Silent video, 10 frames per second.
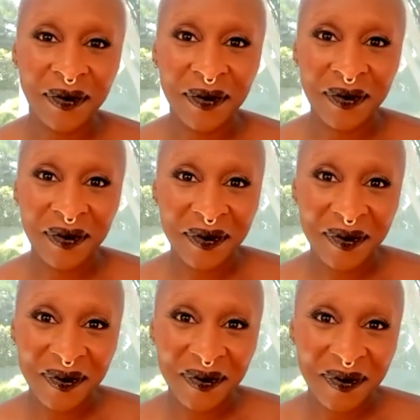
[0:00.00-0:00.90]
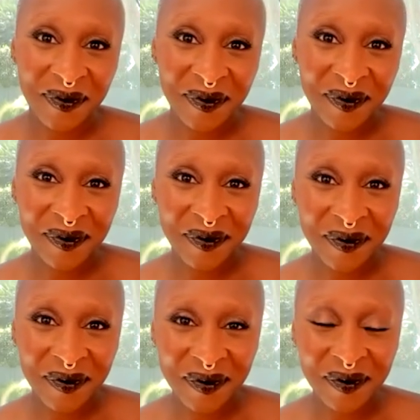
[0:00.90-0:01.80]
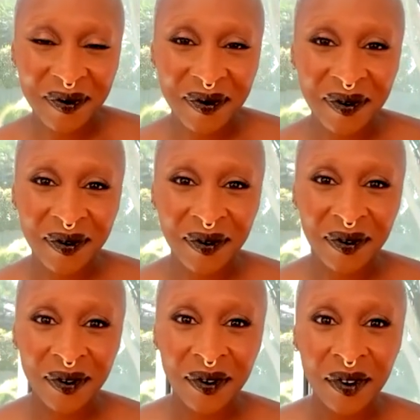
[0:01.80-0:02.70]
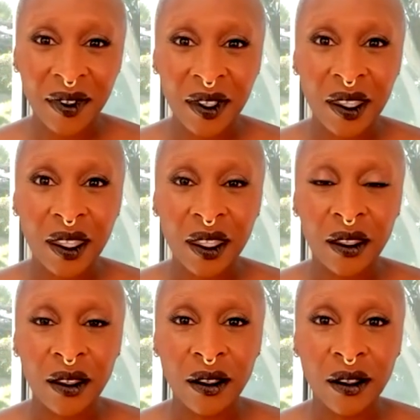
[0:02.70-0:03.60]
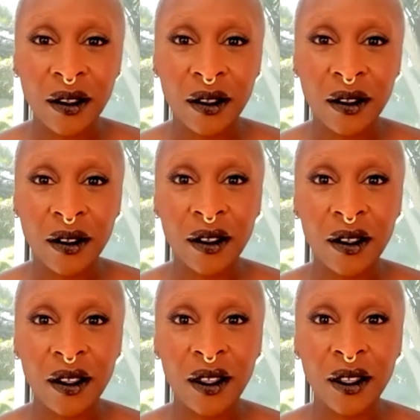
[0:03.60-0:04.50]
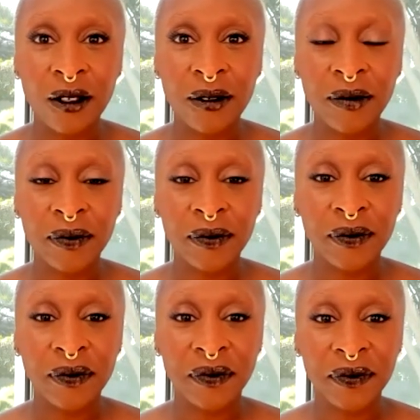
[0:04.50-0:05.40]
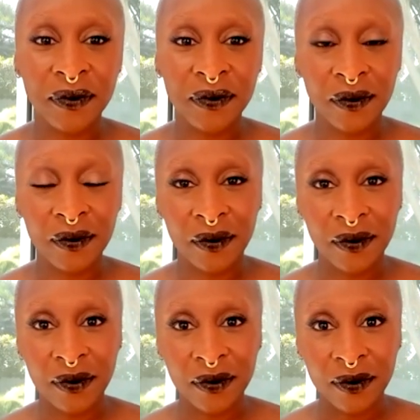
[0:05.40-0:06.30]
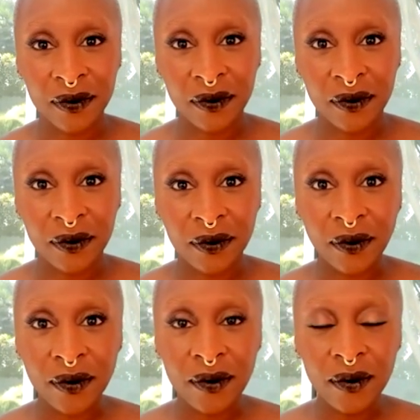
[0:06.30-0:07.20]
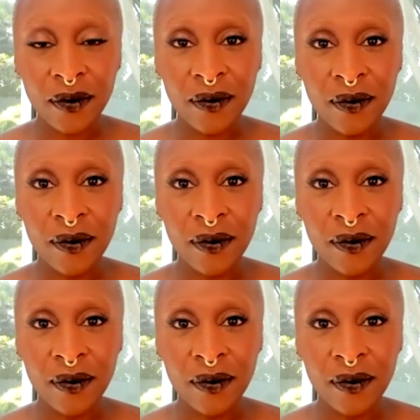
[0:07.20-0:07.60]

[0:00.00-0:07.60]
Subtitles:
This person isn't speaking.